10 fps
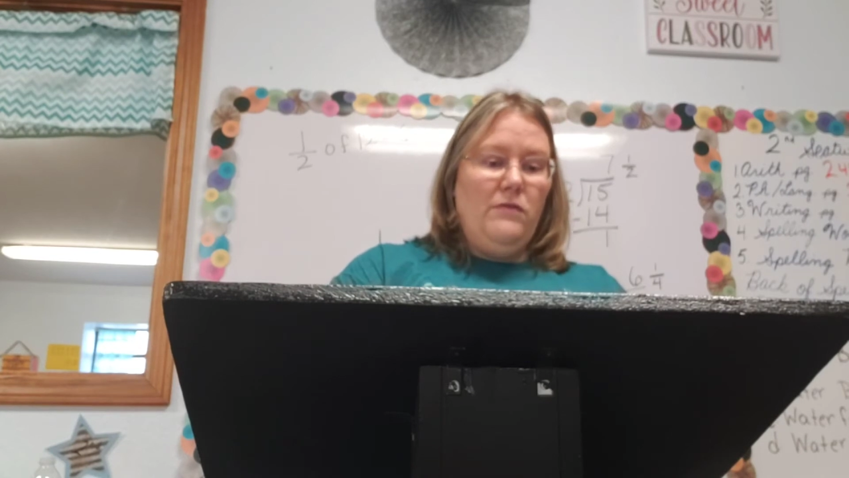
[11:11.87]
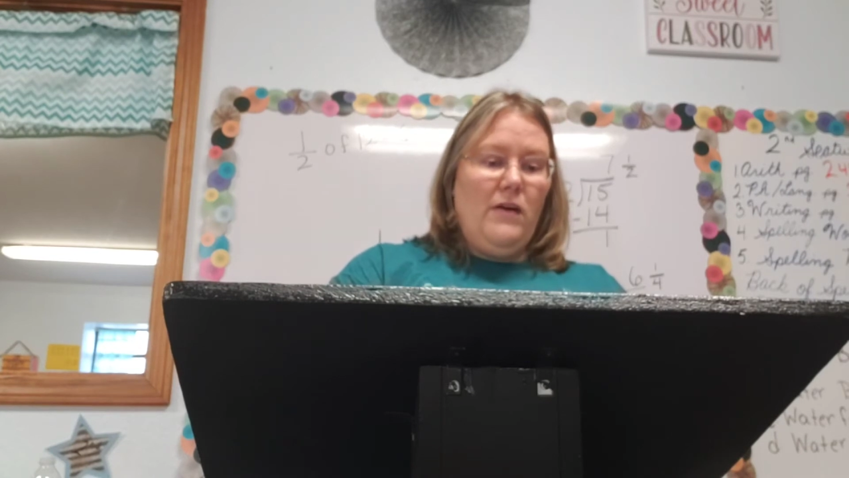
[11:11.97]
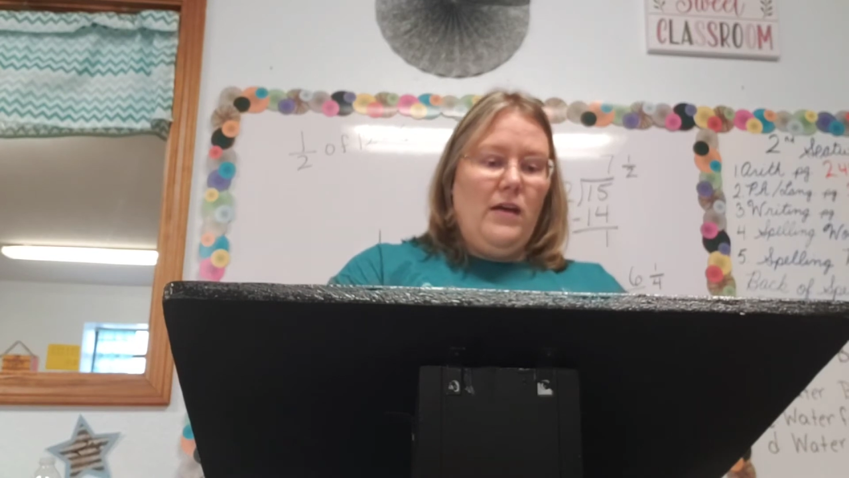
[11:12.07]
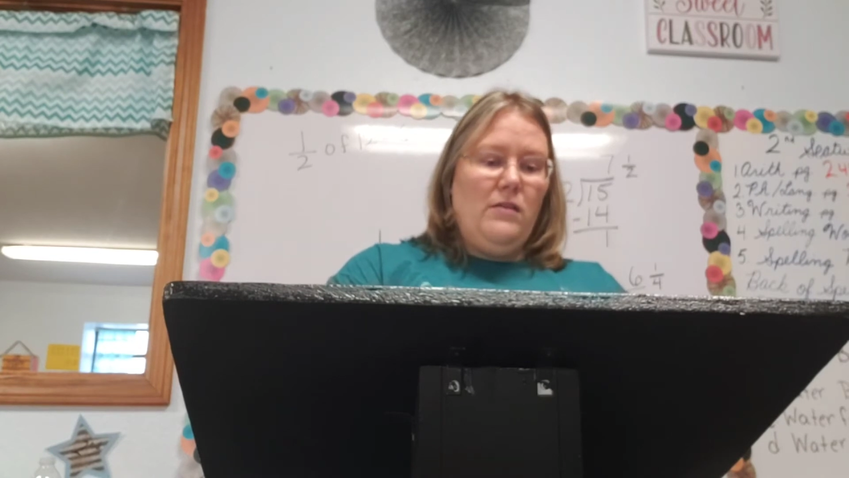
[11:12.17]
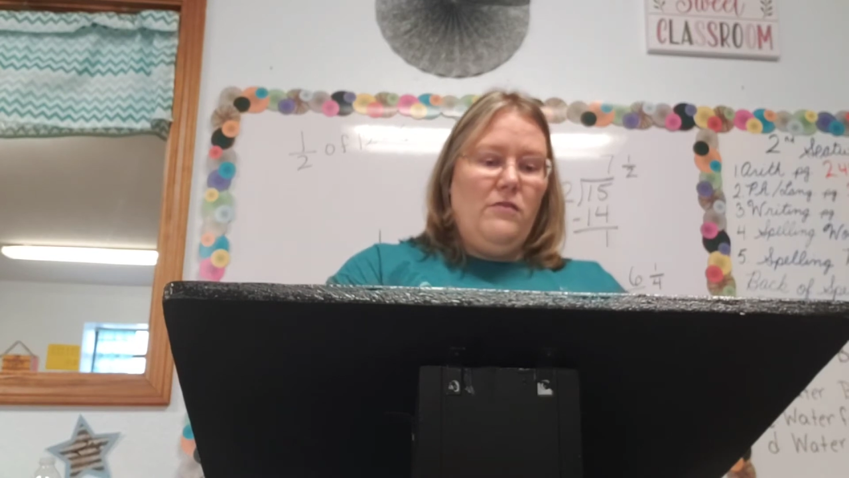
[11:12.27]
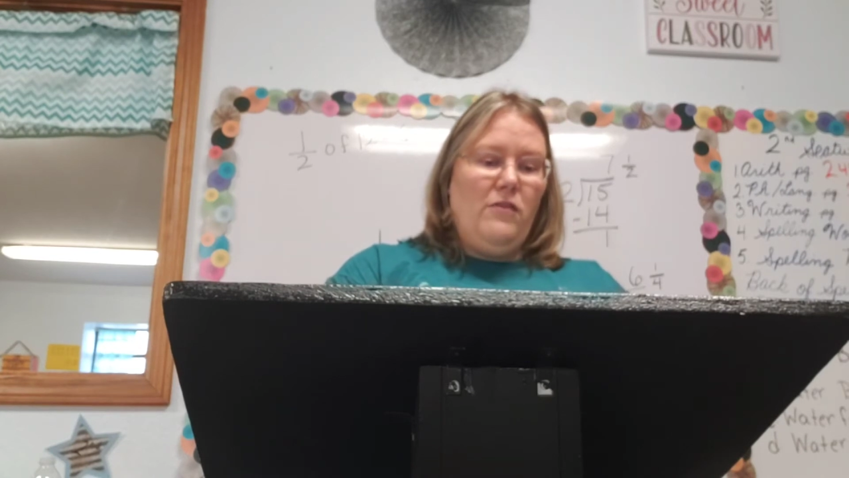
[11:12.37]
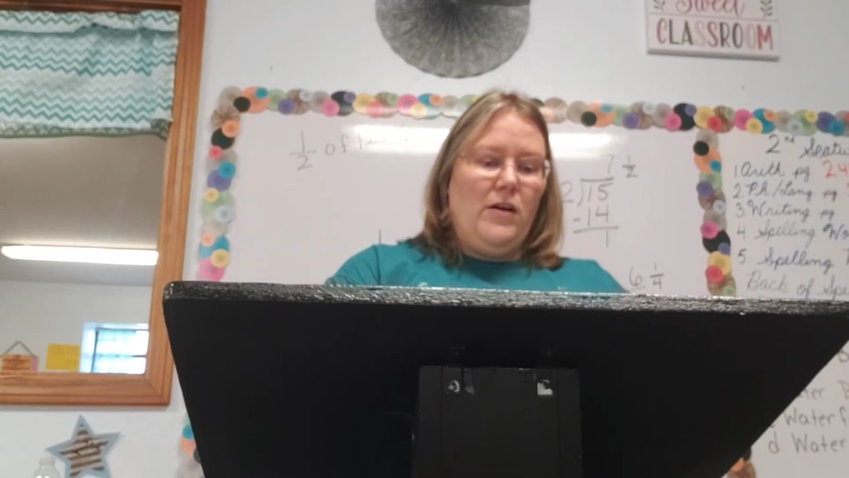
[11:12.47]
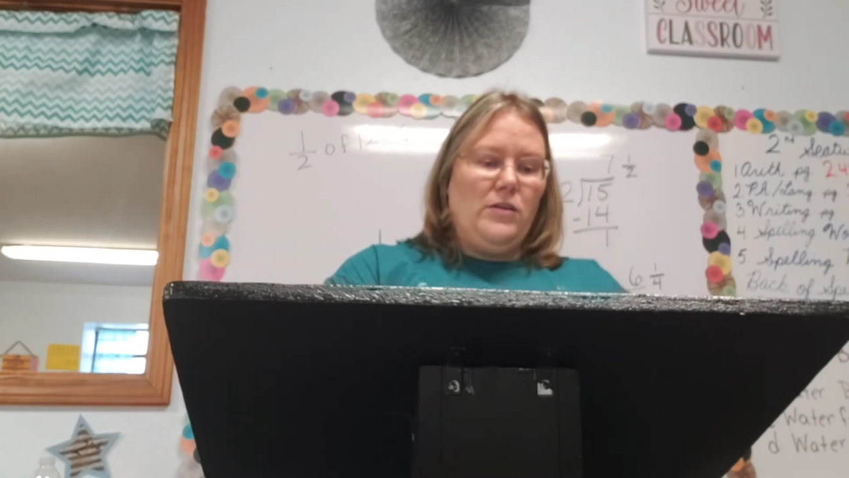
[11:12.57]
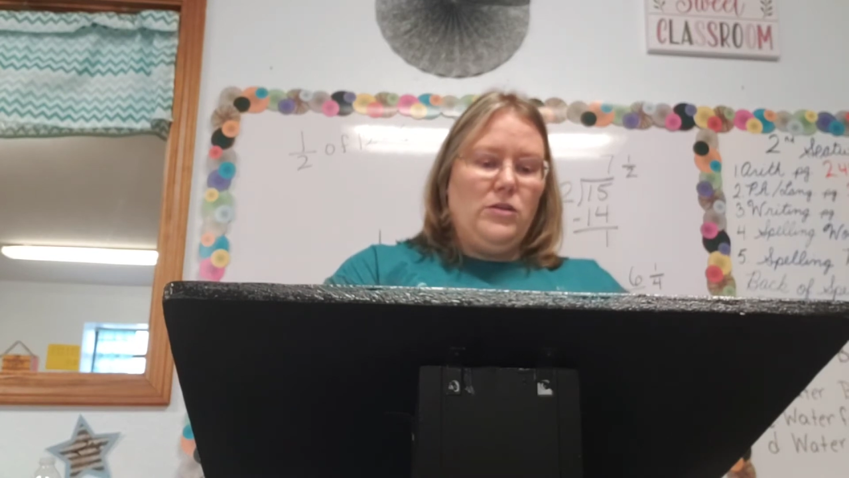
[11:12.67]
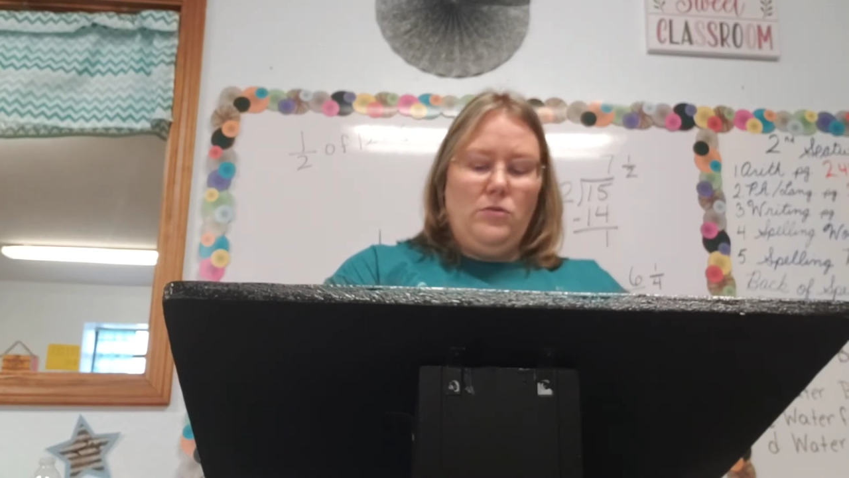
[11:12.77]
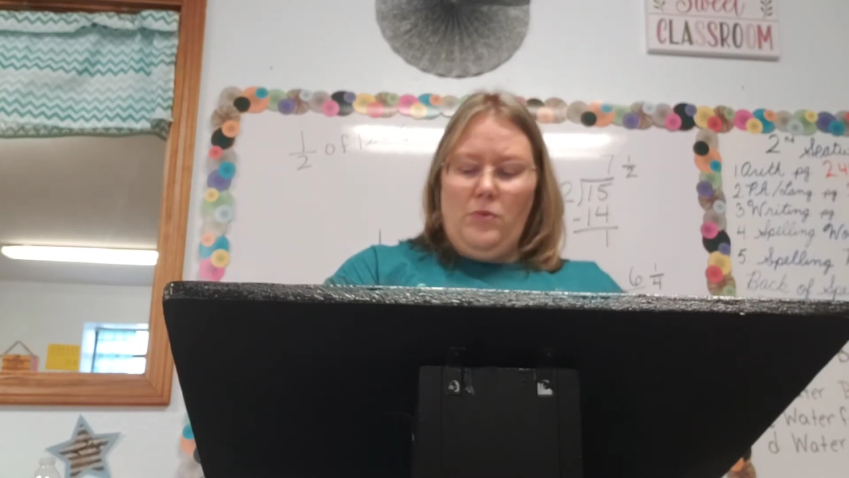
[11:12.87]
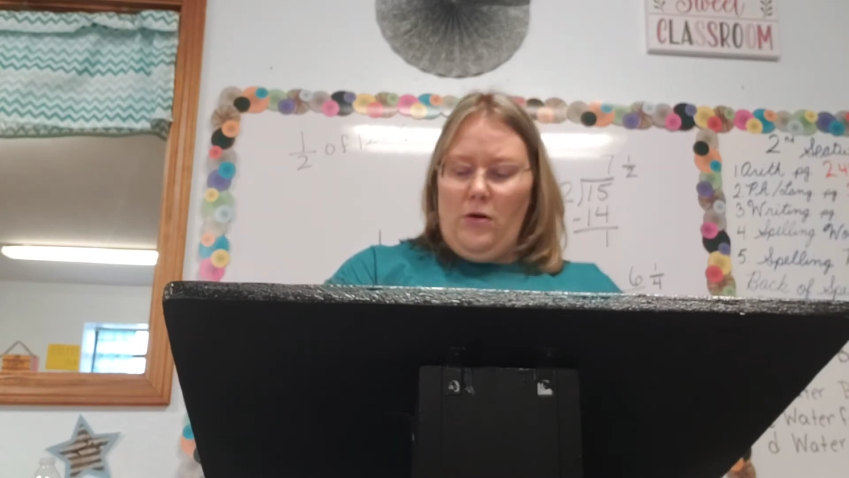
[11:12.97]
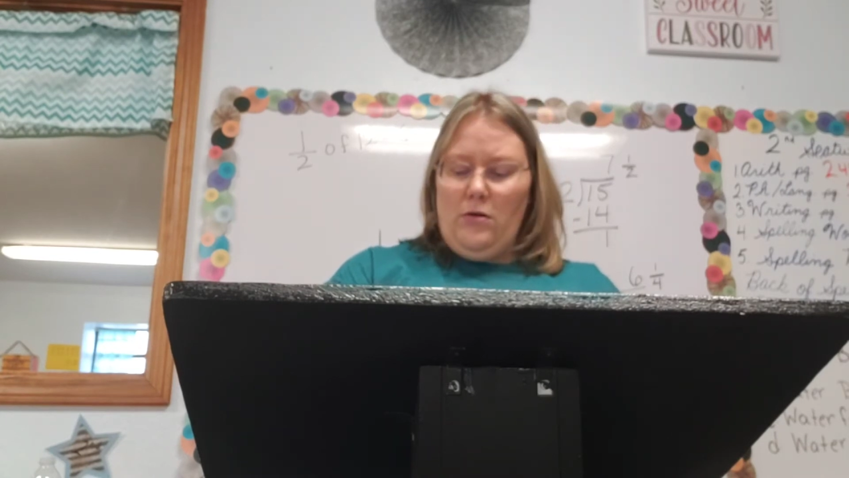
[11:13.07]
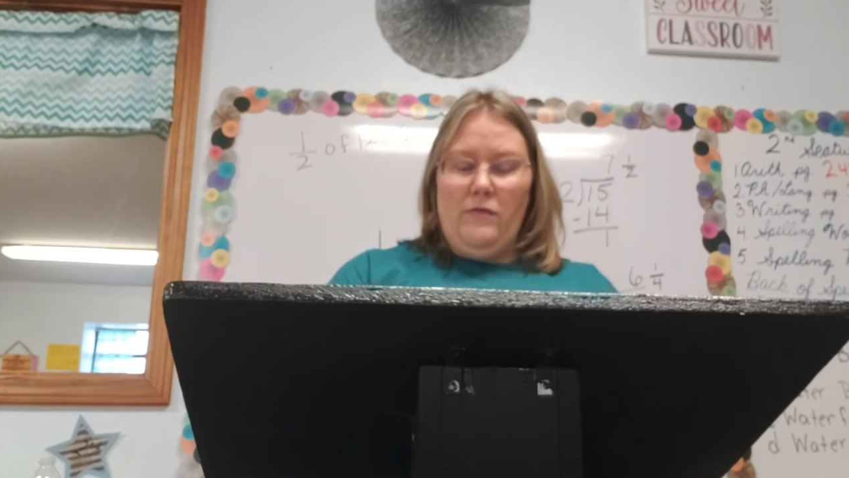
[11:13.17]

find the fractional part